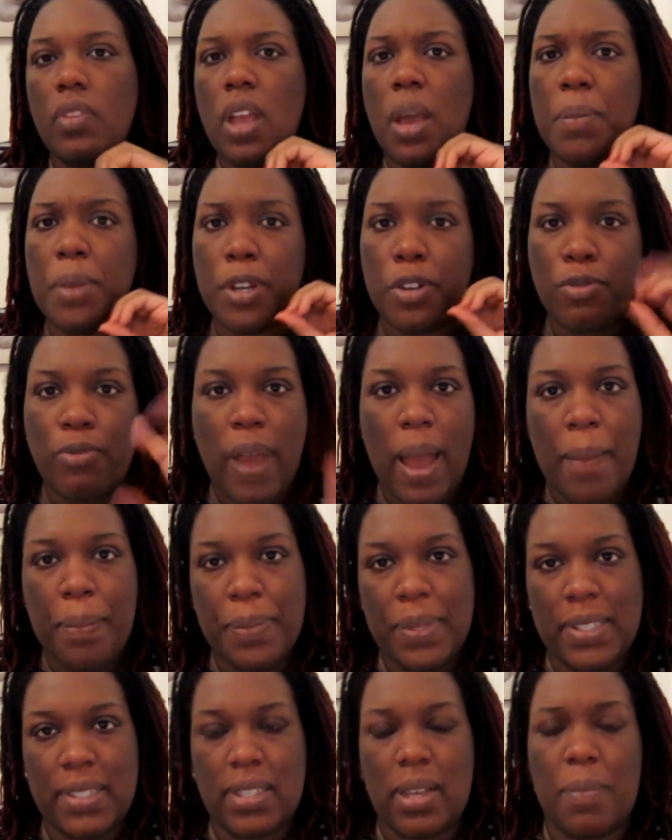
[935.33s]
I'm gonna
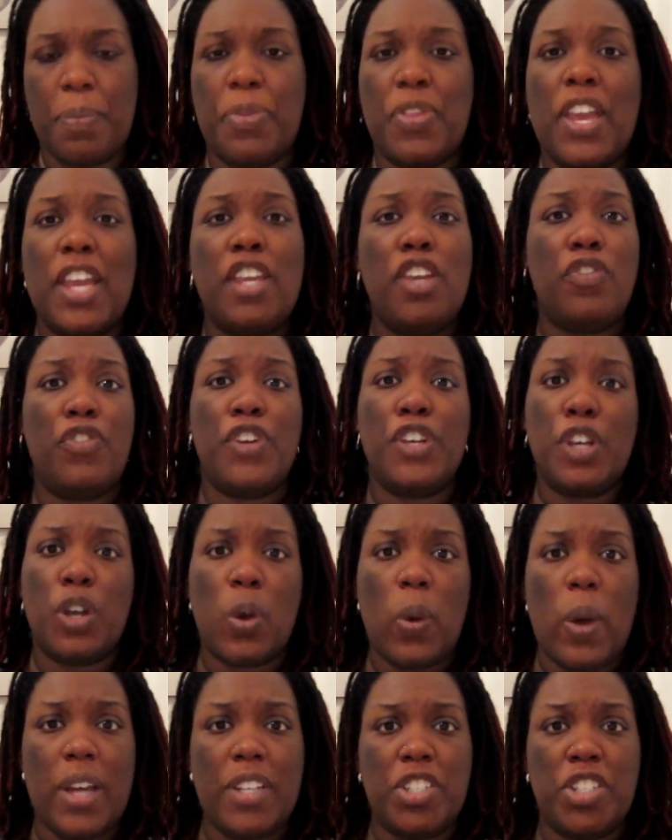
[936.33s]
wrap this up. Thank you for your
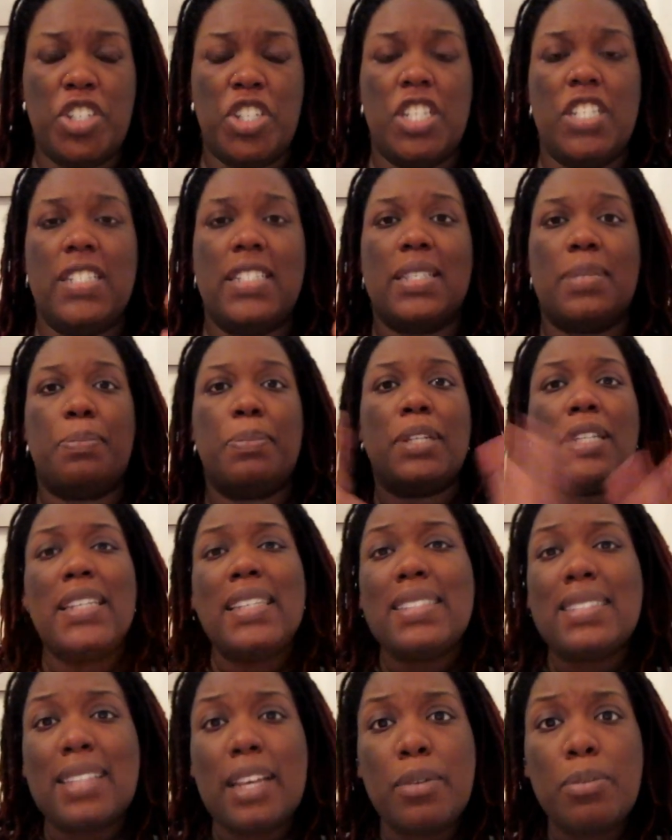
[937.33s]
questions.
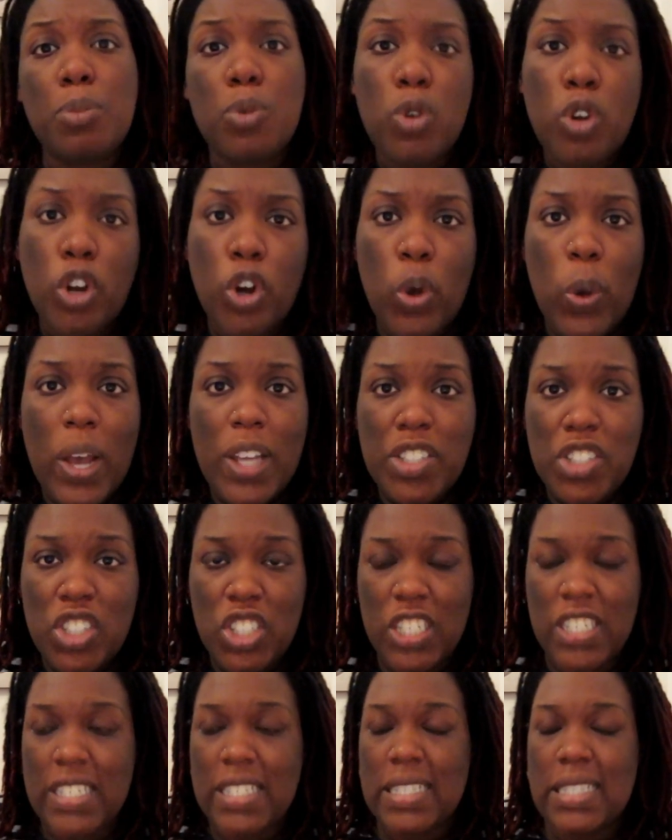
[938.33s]
Please send more
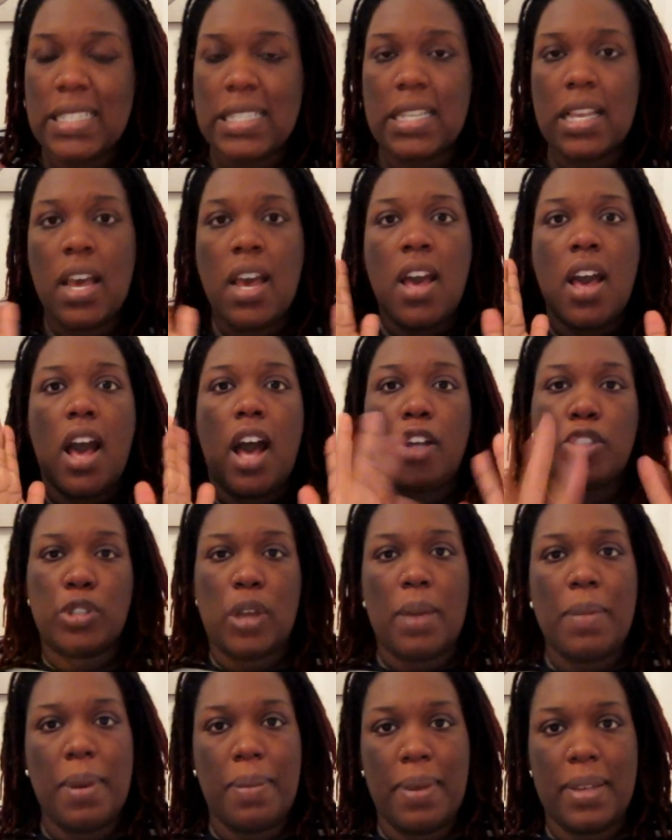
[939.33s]
questions. I'll
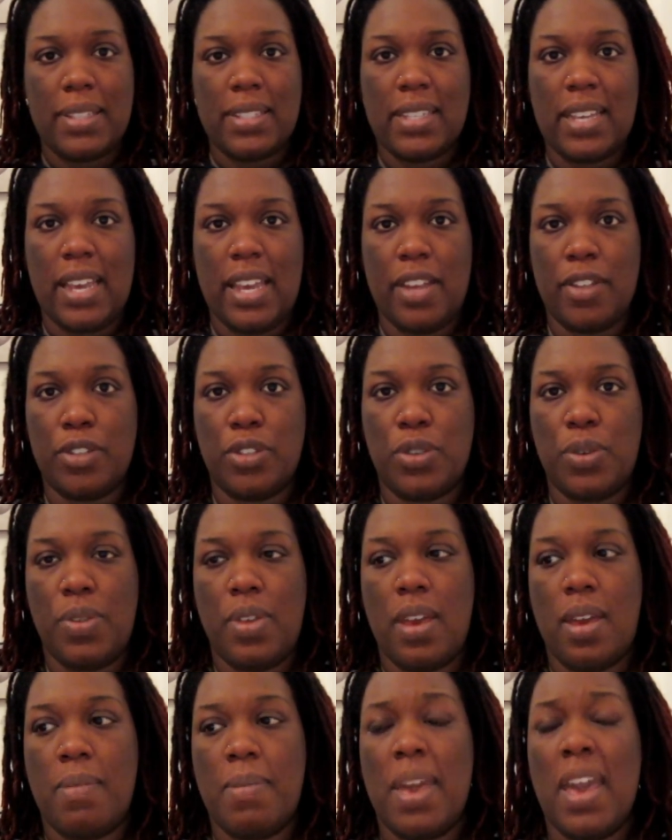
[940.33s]
try my best to answer
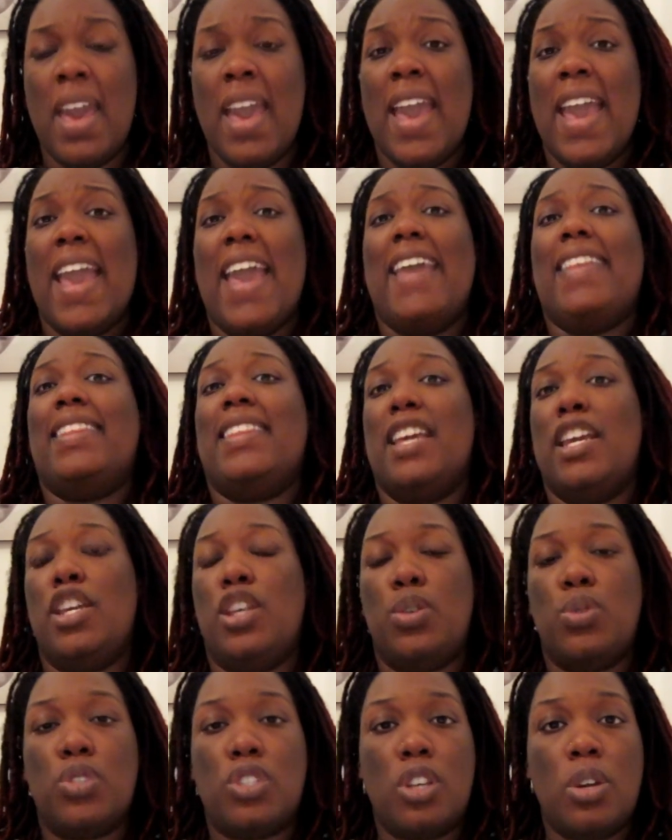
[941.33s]
them. And
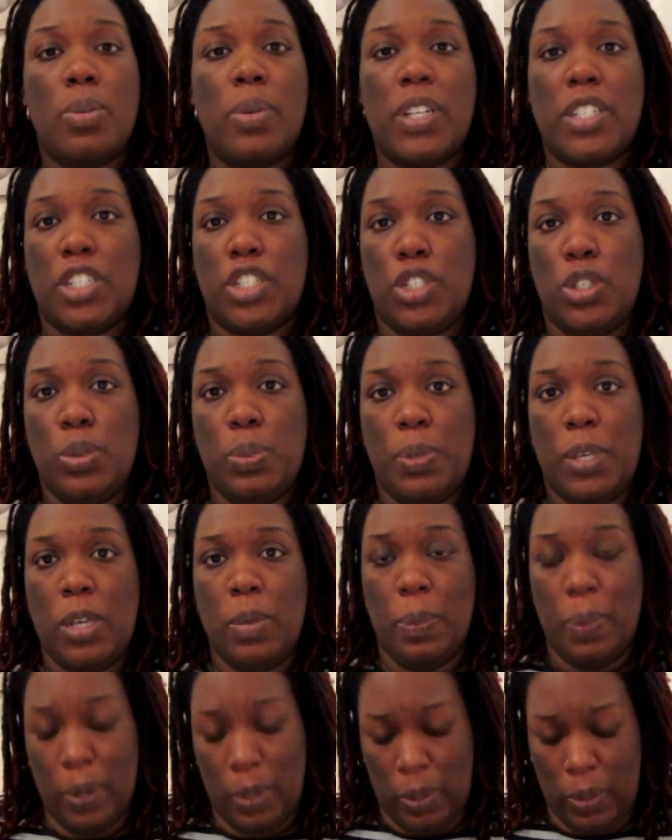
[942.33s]
thank you so much to
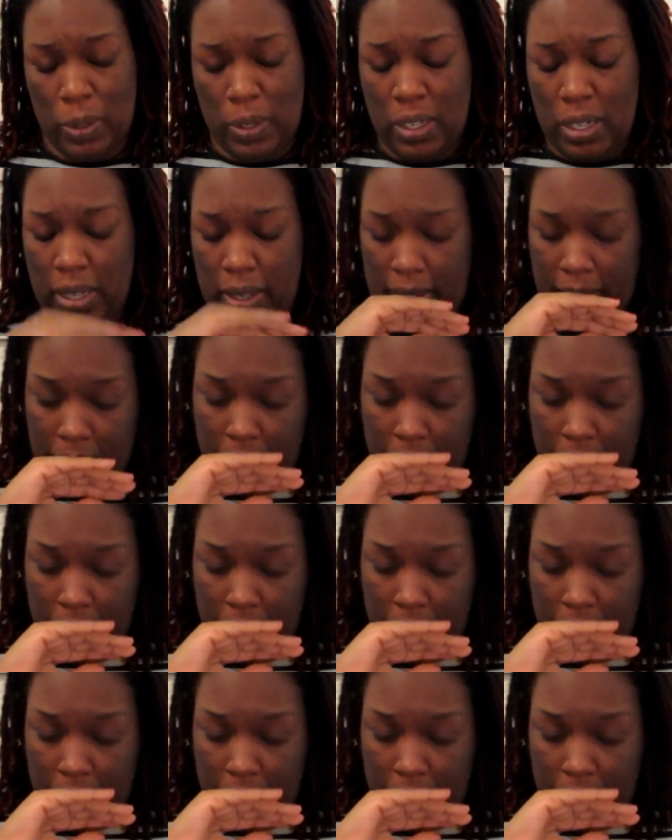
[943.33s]
people.